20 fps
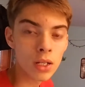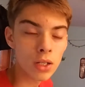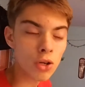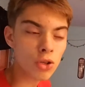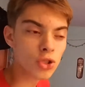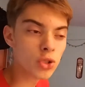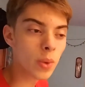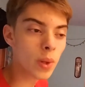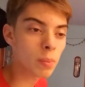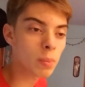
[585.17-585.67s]

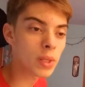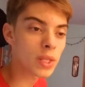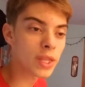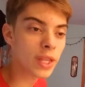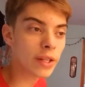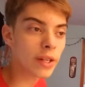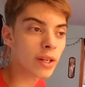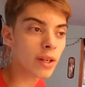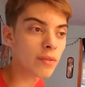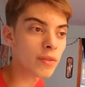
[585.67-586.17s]
And also, I've been
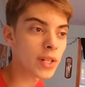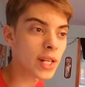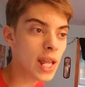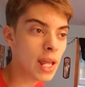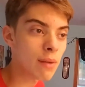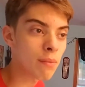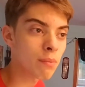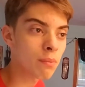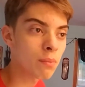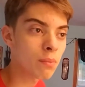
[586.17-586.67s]
thinking of a
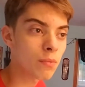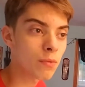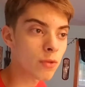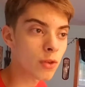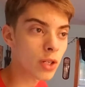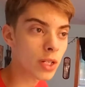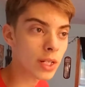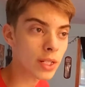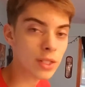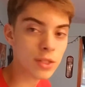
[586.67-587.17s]
name
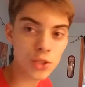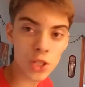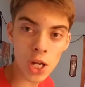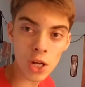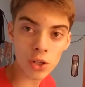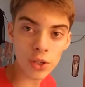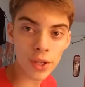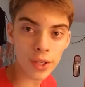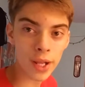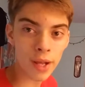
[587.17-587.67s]
for a
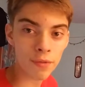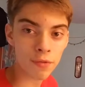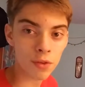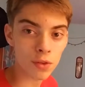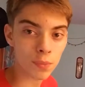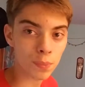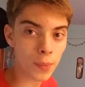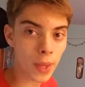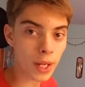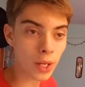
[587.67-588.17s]
channel like that
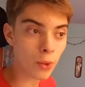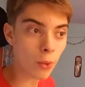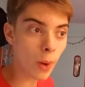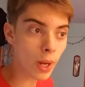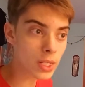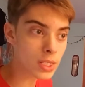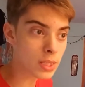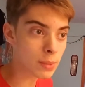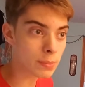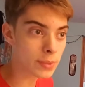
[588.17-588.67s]
for like
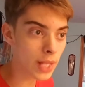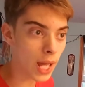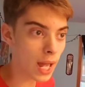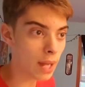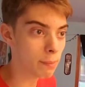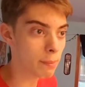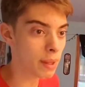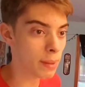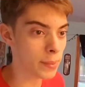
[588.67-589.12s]
quite some time.